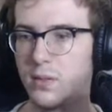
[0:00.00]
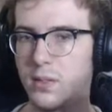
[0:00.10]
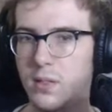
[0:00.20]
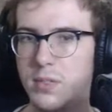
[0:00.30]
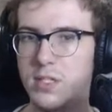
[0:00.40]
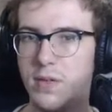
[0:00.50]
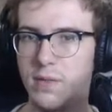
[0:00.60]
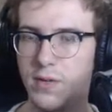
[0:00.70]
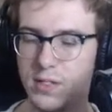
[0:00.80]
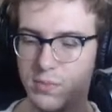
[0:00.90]
Let me see if I can
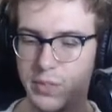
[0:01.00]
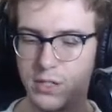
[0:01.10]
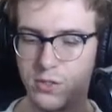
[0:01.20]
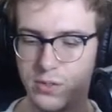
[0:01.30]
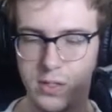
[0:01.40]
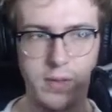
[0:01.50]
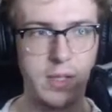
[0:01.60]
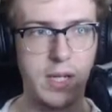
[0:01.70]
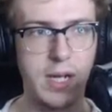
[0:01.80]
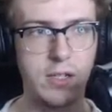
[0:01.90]
find some pictures of it
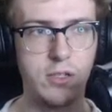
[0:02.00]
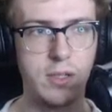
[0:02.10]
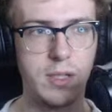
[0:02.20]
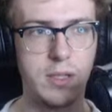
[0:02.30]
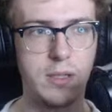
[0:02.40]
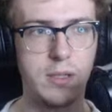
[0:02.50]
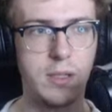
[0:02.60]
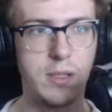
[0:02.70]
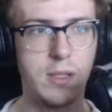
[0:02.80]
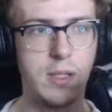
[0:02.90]
that actually
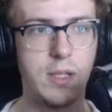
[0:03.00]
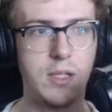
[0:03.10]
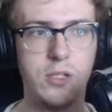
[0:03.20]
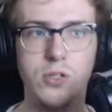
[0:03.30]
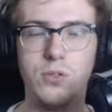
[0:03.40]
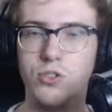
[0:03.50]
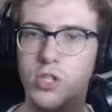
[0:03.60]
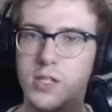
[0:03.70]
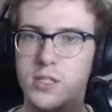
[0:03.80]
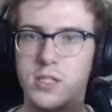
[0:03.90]
do
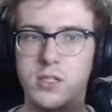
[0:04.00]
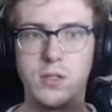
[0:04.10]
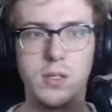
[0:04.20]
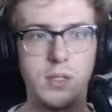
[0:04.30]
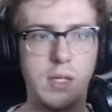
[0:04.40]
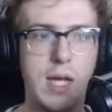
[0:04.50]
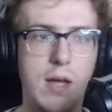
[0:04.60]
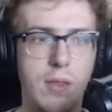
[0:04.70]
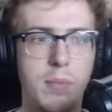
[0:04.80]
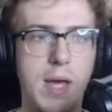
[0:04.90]
justice to
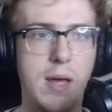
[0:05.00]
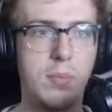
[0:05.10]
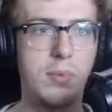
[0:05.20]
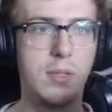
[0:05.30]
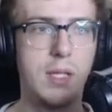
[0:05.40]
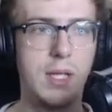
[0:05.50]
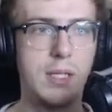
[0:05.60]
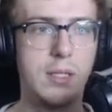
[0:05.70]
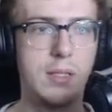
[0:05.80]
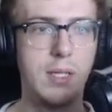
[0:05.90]
how the map
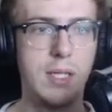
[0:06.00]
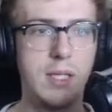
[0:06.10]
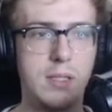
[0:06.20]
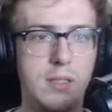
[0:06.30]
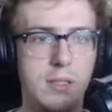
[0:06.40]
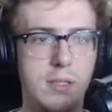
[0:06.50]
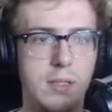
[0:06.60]
like is.